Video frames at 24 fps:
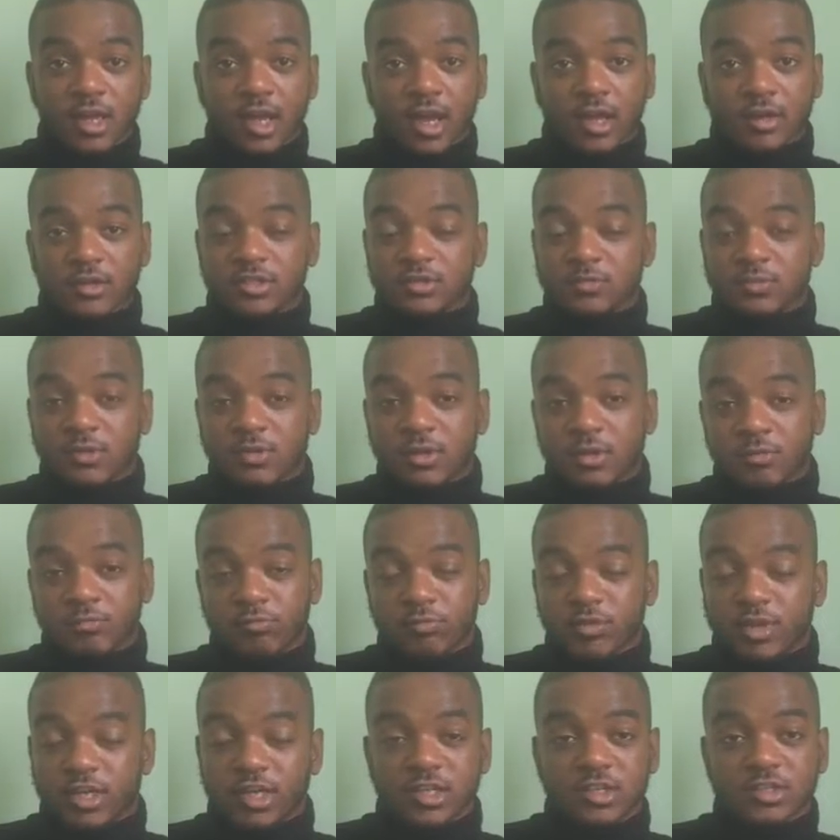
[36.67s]
And it's been a
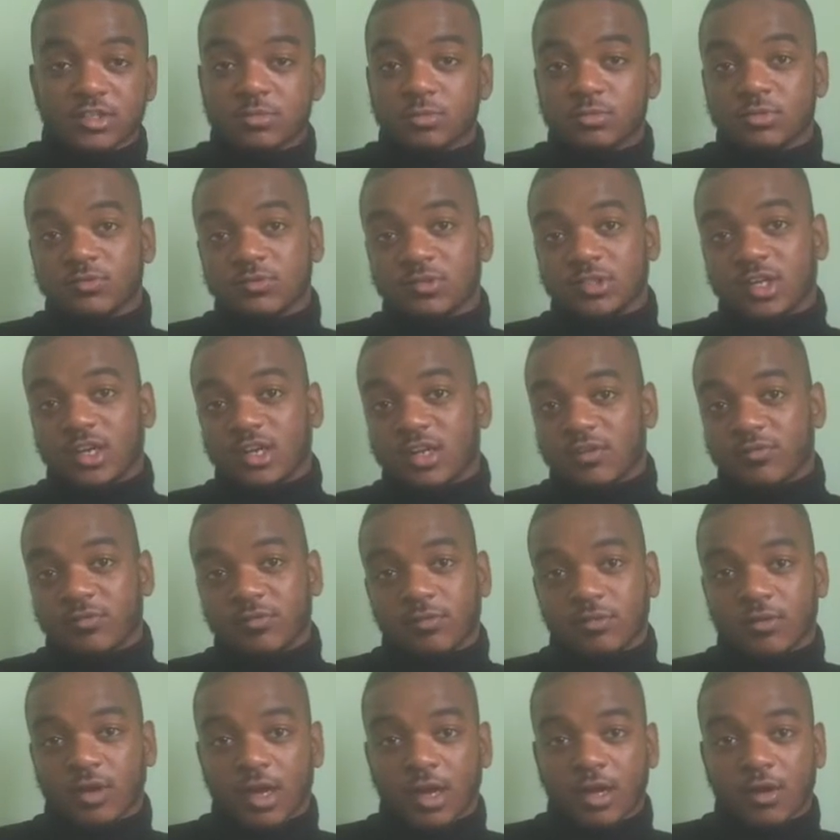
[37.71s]
really smooth journey
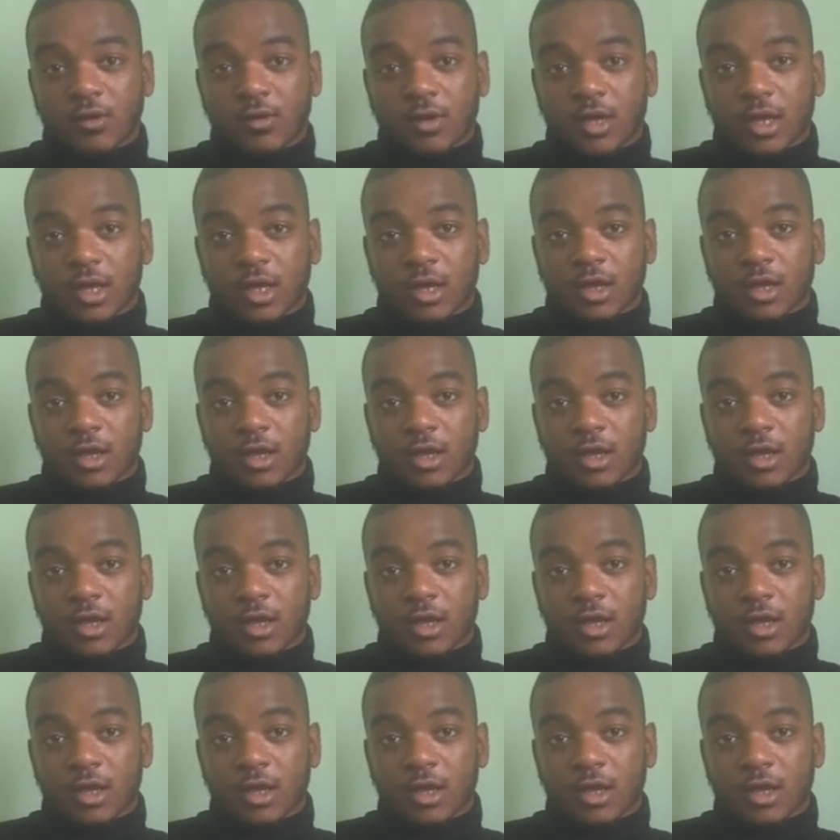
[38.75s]
throughout.